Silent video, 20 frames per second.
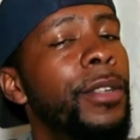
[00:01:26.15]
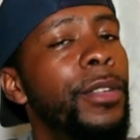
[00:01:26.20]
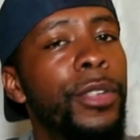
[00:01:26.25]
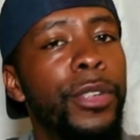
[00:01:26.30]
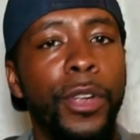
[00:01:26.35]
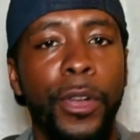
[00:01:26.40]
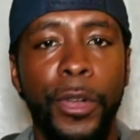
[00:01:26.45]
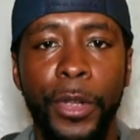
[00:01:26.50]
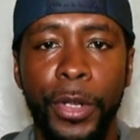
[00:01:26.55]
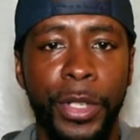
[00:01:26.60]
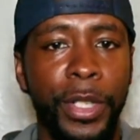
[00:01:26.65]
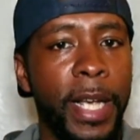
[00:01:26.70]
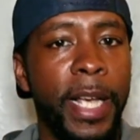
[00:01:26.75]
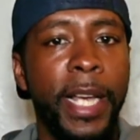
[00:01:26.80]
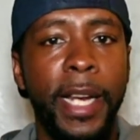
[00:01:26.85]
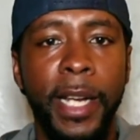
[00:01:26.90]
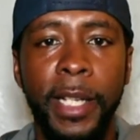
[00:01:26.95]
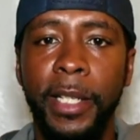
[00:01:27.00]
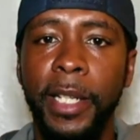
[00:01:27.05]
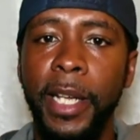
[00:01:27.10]
You know, you can
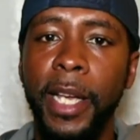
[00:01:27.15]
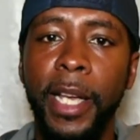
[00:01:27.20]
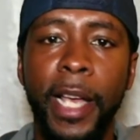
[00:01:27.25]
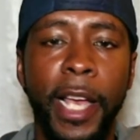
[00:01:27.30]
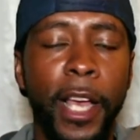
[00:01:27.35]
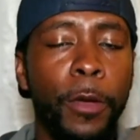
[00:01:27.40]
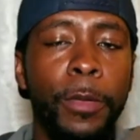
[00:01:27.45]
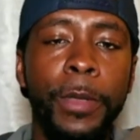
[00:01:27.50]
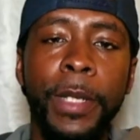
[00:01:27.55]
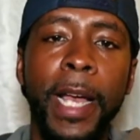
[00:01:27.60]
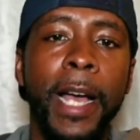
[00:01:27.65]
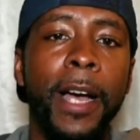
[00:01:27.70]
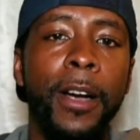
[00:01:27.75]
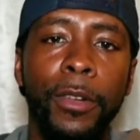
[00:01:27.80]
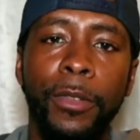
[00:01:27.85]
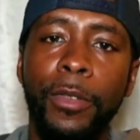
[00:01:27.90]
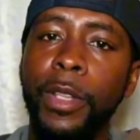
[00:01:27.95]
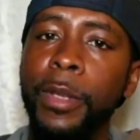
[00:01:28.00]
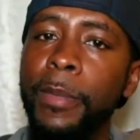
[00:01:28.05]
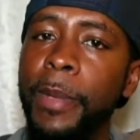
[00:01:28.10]
say anything. It helps the
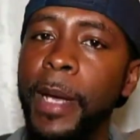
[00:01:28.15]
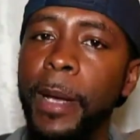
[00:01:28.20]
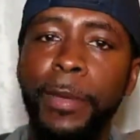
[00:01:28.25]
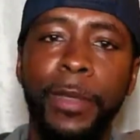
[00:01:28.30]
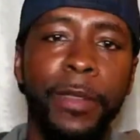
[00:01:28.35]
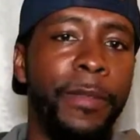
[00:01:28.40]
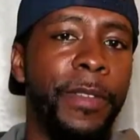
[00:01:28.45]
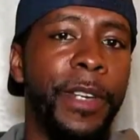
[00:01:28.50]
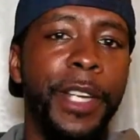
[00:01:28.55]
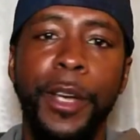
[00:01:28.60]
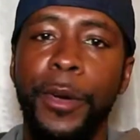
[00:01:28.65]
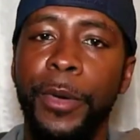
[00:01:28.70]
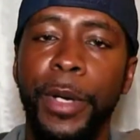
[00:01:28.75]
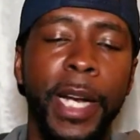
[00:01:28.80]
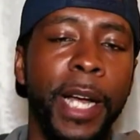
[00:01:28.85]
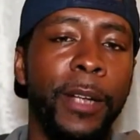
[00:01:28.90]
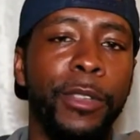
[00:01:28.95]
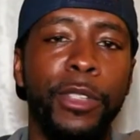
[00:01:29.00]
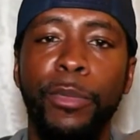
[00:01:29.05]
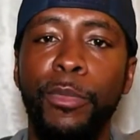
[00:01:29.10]
algorithm, helps the video
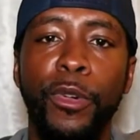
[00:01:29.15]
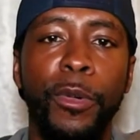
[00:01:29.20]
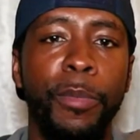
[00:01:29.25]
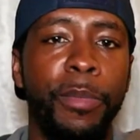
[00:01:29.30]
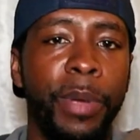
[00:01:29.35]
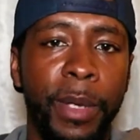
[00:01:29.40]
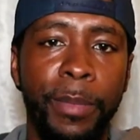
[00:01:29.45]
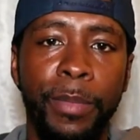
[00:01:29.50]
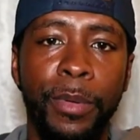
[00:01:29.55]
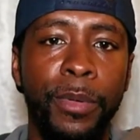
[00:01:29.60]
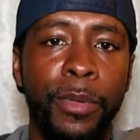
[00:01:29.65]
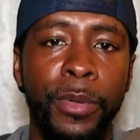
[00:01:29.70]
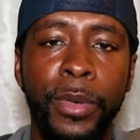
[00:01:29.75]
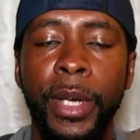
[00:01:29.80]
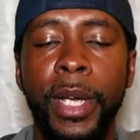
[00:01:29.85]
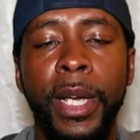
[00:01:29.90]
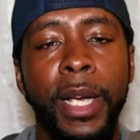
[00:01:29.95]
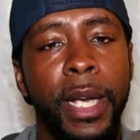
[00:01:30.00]
get out to more people.